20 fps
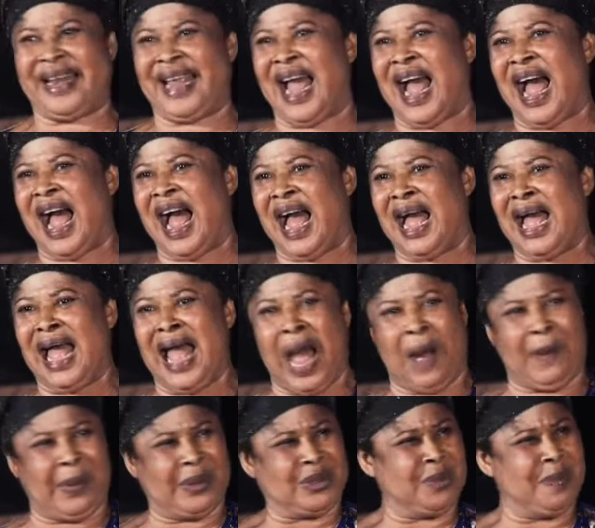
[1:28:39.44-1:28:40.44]
You don't want to
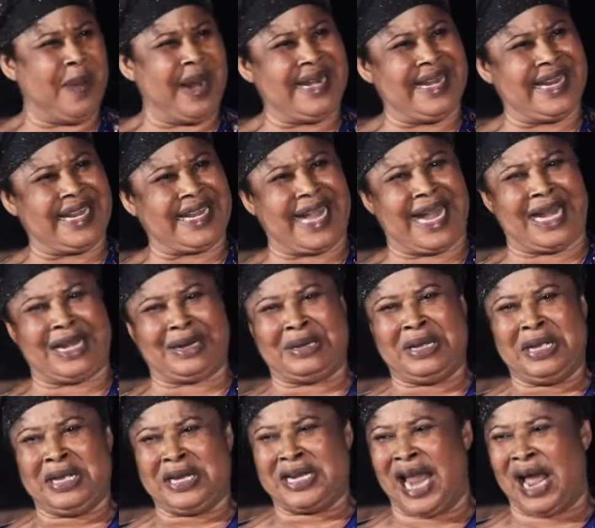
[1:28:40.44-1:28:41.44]
marry her. I want to
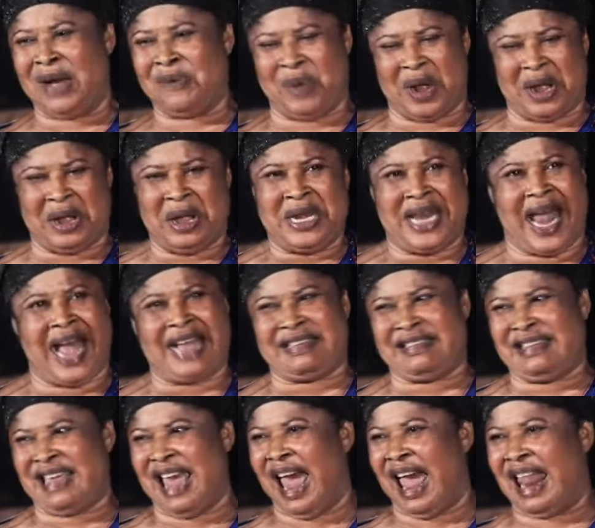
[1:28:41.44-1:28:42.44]
marry the Nkana.
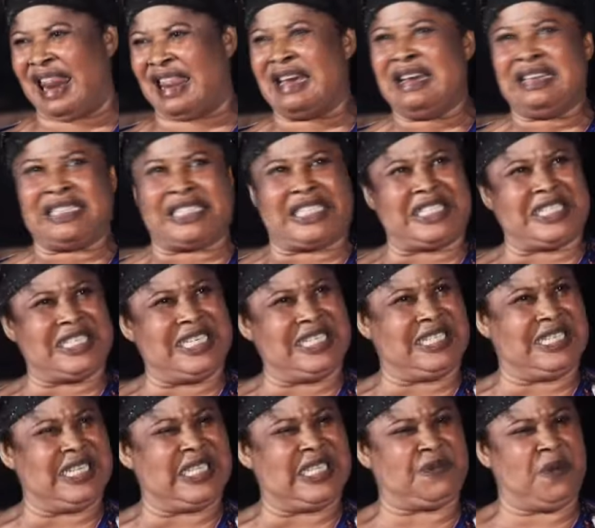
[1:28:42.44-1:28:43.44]
Now, that
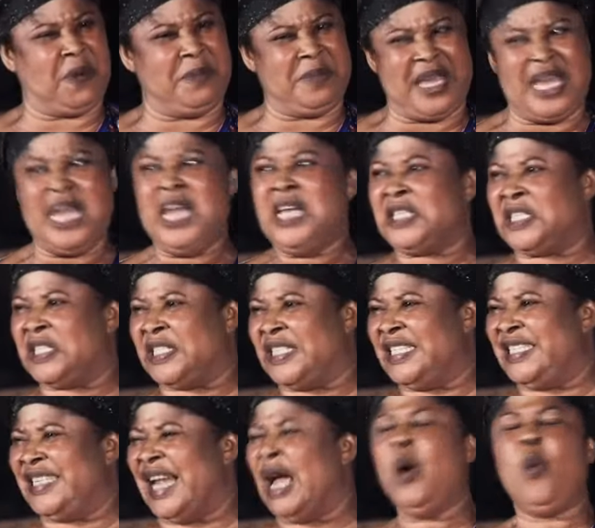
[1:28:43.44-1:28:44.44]
girl, she did this
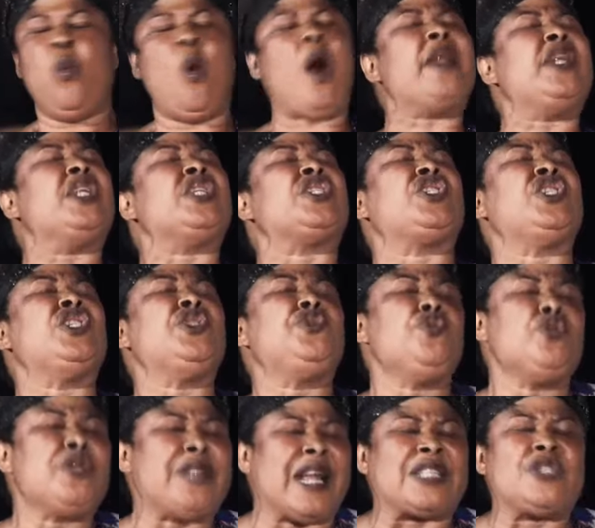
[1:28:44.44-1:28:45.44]
for me. She did that.
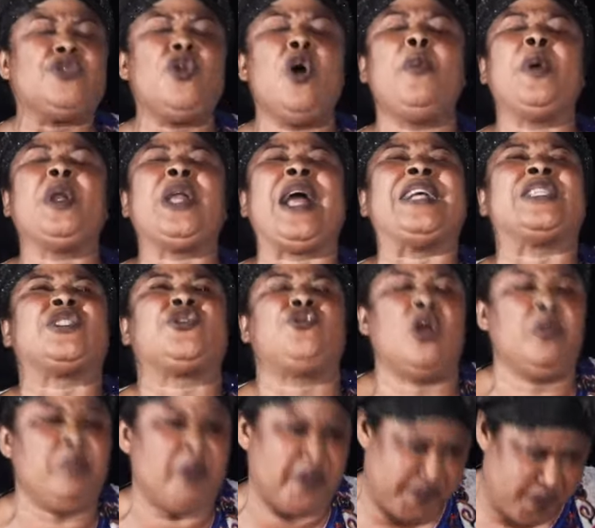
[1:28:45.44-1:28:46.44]
What did she do that
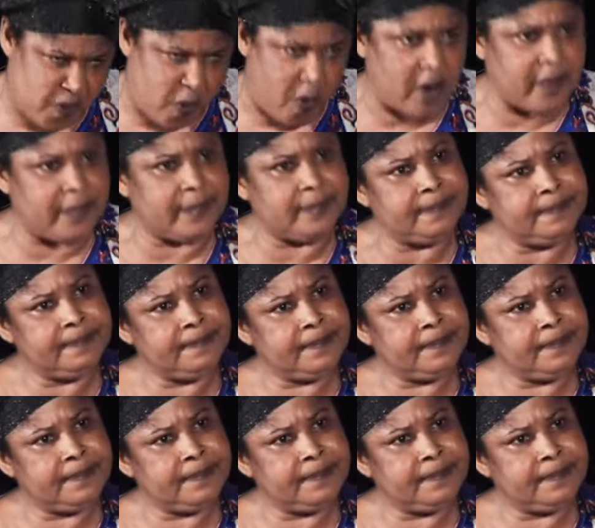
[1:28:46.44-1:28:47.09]
nobody has done